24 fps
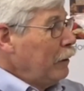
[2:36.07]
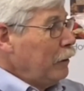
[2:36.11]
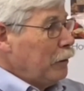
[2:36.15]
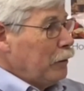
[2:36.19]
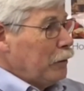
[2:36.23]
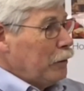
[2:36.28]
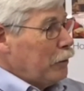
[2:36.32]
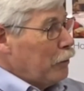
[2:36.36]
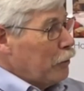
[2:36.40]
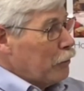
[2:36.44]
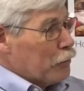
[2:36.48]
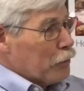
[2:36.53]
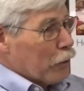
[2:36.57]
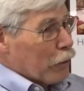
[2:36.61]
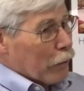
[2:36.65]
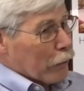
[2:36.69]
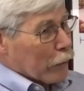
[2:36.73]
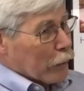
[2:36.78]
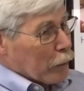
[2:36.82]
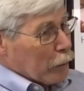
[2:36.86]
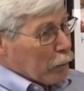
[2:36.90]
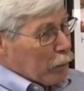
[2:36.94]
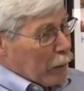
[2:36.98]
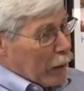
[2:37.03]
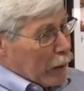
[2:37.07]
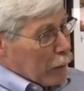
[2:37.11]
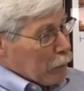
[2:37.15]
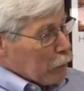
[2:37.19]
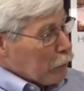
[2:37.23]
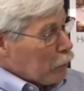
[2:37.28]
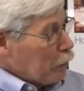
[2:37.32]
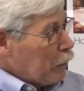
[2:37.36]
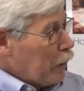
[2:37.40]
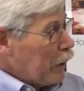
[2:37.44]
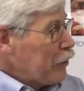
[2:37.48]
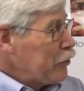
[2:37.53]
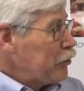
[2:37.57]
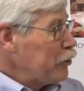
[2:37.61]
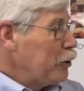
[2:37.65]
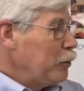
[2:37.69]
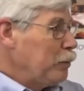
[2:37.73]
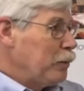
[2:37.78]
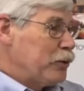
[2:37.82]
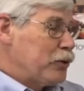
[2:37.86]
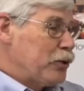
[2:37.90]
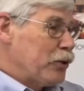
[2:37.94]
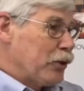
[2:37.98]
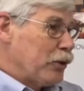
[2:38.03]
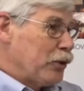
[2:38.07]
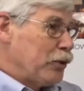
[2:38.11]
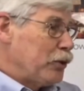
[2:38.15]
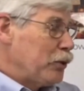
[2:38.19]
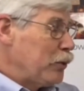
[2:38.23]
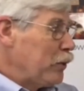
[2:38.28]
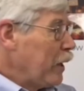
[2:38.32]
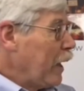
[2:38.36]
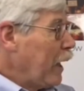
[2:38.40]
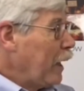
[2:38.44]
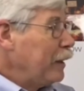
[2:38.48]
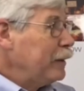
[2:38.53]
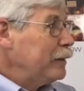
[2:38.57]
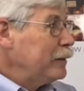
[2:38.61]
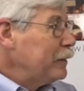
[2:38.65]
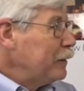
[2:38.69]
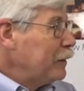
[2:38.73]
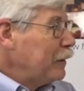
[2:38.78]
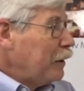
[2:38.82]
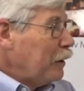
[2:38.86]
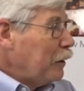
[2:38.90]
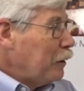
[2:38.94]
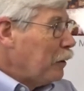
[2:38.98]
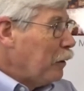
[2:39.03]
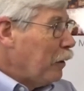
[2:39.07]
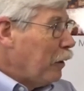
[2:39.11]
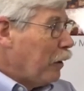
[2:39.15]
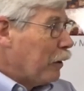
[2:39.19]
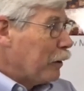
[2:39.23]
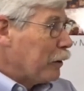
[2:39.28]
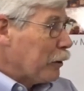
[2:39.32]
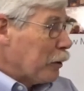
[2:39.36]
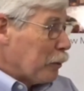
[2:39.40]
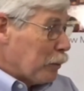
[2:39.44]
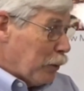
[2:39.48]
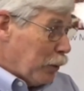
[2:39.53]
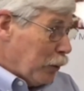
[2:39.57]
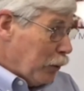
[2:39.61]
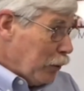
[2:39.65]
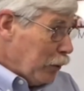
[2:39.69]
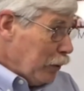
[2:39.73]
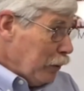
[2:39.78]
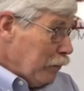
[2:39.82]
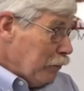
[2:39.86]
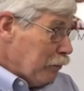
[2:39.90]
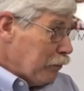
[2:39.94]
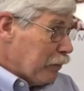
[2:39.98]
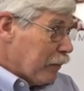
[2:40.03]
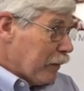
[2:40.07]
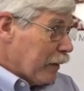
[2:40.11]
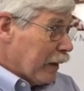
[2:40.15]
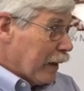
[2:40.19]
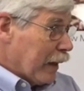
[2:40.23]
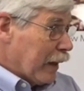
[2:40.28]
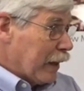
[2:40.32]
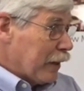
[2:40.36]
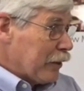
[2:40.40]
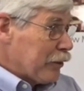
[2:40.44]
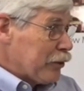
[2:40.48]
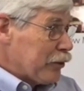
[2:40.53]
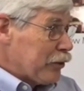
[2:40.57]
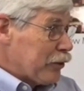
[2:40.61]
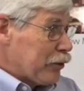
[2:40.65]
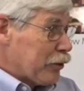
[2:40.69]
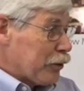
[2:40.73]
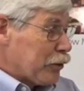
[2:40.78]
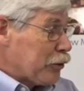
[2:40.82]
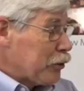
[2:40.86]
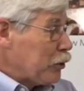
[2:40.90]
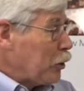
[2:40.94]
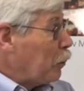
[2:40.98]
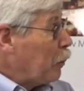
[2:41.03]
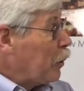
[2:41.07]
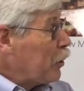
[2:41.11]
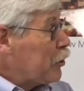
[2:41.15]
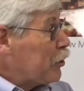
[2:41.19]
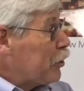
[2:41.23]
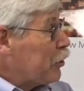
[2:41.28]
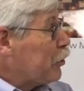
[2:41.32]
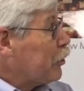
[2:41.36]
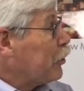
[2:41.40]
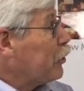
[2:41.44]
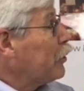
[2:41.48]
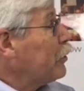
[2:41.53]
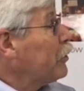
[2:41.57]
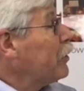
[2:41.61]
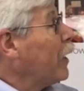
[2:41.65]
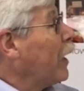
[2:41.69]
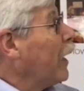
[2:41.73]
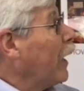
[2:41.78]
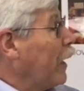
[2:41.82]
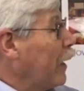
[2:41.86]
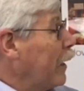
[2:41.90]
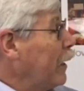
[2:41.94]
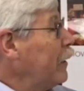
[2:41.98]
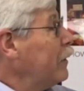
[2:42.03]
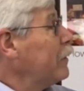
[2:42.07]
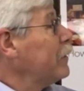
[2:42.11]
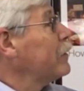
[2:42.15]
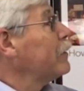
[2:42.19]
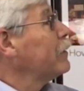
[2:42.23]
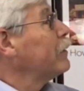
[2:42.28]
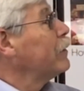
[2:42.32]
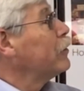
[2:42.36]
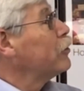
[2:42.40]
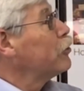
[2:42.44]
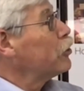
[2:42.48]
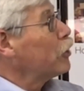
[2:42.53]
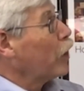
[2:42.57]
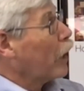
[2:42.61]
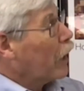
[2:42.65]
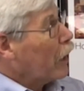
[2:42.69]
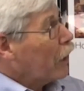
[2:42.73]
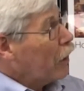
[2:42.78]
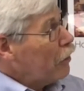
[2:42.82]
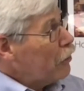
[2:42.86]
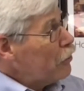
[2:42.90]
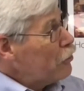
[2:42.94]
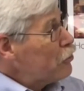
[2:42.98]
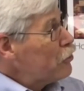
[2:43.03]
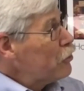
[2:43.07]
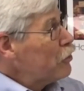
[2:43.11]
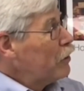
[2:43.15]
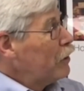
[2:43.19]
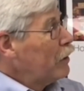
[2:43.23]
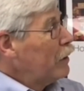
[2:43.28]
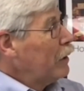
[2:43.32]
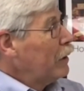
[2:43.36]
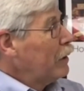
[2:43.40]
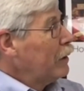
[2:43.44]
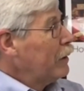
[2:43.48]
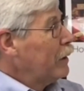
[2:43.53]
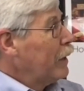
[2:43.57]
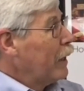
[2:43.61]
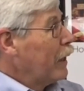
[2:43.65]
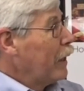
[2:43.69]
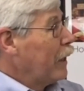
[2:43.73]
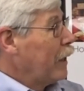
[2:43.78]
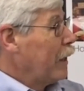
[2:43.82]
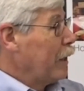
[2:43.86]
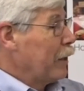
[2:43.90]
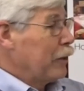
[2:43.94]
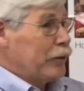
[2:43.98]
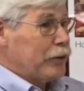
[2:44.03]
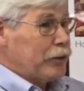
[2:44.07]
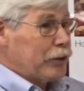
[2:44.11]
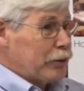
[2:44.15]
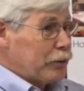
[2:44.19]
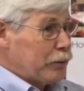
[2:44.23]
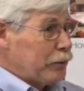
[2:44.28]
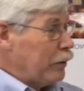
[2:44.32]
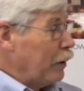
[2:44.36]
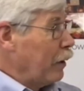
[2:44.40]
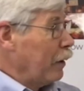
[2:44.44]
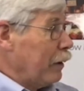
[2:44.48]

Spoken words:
you're drawing on paper and pencil, but you can do that on a computer, and it's just so much easier to edit and change than it is,